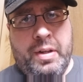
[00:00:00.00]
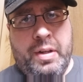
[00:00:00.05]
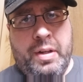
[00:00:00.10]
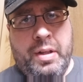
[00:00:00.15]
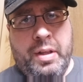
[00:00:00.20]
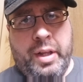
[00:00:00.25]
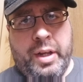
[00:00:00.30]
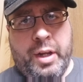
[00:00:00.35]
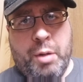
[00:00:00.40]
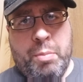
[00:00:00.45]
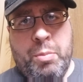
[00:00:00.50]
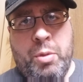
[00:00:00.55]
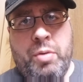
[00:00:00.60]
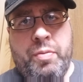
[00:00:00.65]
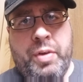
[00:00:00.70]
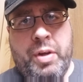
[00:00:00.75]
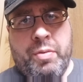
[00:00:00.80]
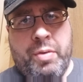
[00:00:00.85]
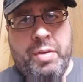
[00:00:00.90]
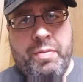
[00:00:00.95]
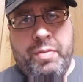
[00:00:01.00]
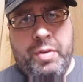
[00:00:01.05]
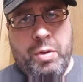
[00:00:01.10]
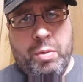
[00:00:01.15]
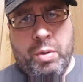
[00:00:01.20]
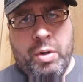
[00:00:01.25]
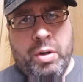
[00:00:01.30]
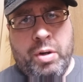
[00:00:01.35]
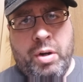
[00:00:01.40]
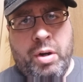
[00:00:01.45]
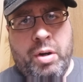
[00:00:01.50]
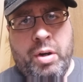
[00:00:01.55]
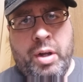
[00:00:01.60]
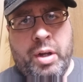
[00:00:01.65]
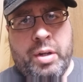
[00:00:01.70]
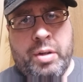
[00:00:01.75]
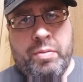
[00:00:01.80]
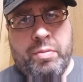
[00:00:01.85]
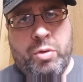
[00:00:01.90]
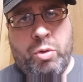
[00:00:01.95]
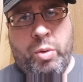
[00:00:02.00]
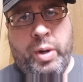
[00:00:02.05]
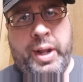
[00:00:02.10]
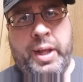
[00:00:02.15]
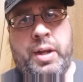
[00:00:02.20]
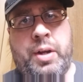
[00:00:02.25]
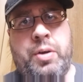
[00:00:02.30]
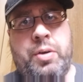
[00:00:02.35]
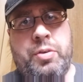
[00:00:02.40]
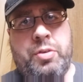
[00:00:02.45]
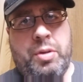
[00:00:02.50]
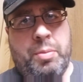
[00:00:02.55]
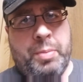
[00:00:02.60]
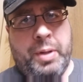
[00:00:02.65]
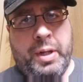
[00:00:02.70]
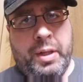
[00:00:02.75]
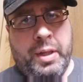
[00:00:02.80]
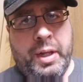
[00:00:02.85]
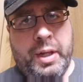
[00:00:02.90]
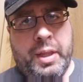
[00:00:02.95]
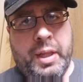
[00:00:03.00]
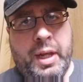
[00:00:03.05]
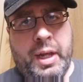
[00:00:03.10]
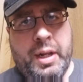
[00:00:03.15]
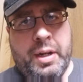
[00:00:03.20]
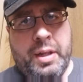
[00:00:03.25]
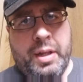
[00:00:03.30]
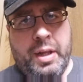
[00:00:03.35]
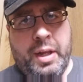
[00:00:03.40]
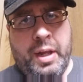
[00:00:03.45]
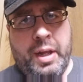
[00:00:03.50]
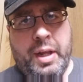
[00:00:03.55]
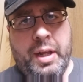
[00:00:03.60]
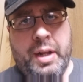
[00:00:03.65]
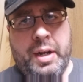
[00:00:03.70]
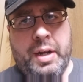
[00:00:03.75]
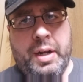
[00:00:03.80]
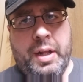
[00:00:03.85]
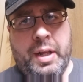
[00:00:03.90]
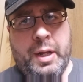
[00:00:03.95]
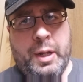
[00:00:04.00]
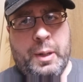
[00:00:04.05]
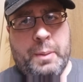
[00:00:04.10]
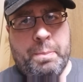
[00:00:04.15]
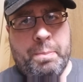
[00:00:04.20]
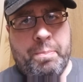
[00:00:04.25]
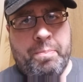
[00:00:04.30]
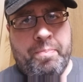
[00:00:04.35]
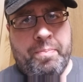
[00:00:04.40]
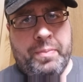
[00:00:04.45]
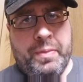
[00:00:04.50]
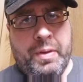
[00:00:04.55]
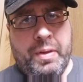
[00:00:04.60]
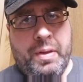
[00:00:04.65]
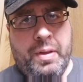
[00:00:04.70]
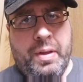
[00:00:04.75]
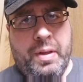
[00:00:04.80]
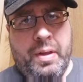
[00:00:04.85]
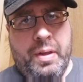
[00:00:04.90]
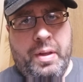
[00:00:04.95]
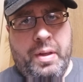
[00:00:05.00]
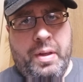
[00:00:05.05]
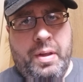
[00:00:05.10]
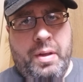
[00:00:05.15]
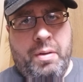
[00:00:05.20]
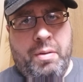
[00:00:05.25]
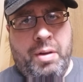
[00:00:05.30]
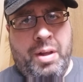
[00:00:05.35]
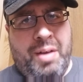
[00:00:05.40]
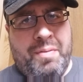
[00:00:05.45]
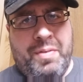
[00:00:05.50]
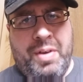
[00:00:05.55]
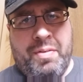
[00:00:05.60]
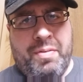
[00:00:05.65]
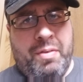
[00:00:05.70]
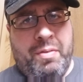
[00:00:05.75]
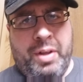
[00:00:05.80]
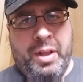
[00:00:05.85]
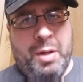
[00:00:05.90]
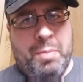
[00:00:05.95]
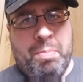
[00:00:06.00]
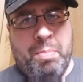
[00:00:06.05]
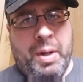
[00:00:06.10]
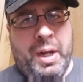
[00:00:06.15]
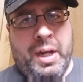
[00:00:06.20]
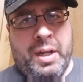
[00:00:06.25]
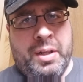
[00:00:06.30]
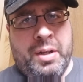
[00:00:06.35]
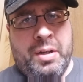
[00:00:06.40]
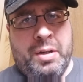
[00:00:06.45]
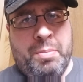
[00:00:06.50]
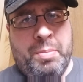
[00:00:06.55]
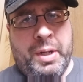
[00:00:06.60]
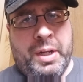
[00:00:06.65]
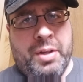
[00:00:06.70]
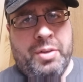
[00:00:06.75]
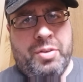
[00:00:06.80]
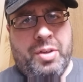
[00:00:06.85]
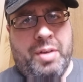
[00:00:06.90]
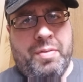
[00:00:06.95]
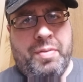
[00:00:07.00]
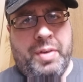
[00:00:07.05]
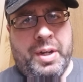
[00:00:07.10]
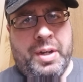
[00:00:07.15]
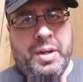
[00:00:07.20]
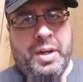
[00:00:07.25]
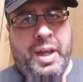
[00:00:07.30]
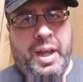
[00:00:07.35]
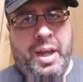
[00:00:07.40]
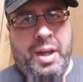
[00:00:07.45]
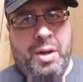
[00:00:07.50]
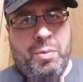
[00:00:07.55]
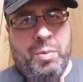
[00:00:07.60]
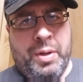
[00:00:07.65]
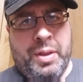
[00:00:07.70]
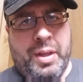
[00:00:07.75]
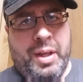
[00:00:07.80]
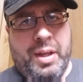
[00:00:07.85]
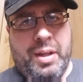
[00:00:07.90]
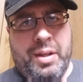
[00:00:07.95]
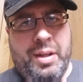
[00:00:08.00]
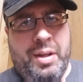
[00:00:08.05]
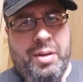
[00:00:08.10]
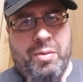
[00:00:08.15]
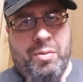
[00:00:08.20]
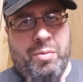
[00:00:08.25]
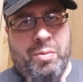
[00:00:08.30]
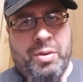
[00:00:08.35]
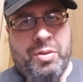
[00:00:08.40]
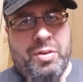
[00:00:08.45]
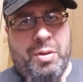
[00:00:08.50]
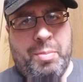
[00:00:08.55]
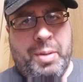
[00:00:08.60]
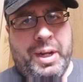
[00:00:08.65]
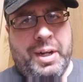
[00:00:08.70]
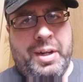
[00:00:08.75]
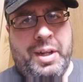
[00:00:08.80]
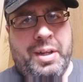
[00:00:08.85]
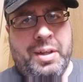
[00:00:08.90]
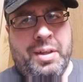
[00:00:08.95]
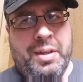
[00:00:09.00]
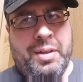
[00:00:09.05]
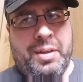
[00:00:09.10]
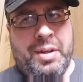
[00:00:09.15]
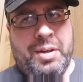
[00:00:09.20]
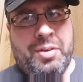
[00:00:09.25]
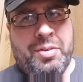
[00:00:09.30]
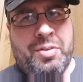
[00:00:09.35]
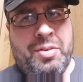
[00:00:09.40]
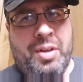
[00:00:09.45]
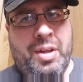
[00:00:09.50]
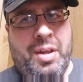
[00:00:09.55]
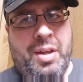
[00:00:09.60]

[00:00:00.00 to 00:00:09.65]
like a movie reviewer or a critic or something like that. And well, I've never really bothered because I figured, hey, what's the big deal? There's